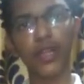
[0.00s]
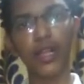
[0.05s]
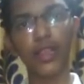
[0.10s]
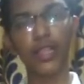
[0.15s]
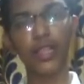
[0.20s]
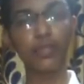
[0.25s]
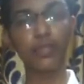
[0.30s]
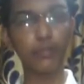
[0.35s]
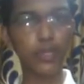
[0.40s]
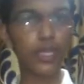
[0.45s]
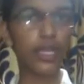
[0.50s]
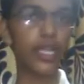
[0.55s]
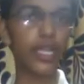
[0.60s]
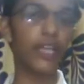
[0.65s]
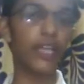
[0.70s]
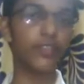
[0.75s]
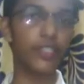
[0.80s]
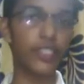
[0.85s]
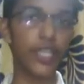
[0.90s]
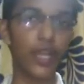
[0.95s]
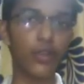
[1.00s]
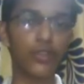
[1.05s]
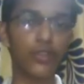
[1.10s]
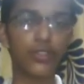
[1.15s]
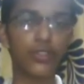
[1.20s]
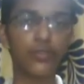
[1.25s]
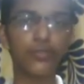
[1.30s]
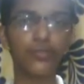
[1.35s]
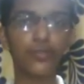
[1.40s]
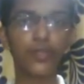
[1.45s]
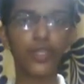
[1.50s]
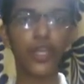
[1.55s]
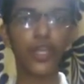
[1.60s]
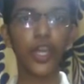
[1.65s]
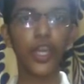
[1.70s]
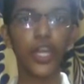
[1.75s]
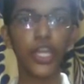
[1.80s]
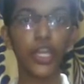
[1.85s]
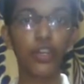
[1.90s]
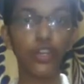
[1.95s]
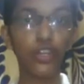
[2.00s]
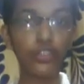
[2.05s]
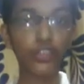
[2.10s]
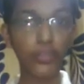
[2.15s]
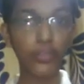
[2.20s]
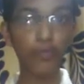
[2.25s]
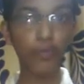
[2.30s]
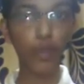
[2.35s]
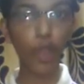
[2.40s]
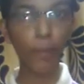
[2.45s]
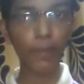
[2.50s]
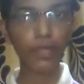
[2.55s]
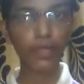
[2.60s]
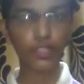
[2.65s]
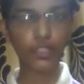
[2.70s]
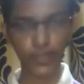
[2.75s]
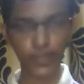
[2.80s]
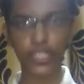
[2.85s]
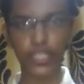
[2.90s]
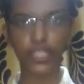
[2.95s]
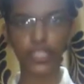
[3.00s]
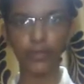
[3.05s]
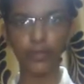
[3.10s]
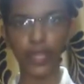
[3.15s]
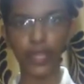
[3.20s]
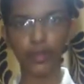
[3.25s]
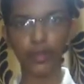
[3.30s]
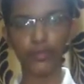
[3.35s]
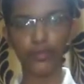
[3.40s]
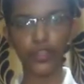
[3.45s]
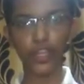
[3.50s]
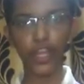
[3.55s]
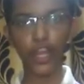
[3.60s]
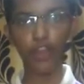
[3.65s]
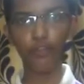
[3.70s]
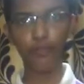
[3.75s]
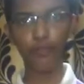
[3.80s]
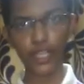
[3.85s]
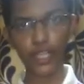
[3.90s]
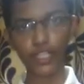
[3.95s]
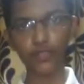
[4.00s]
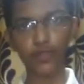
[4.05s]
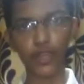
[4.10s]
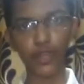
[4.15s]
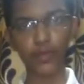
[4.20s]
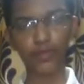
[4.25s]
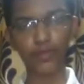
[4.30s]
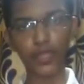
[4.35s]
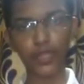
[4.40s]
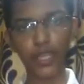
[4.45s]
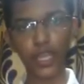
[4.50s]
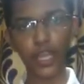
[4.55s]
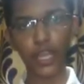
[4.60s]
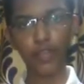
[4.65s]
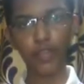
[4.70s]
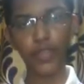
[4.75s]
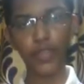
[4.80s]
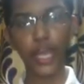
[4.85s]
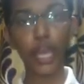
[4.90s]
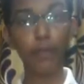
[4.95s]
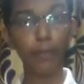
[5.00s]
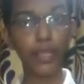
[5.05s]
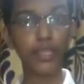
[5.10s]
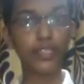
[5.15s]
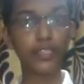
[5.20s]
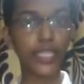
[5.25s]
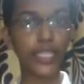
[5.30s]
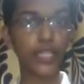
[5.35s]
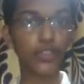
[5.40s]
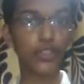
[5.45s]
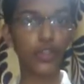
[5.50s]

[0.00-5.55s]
Let me clear the doubt. Here are the problems faced by them. First one, they are being sent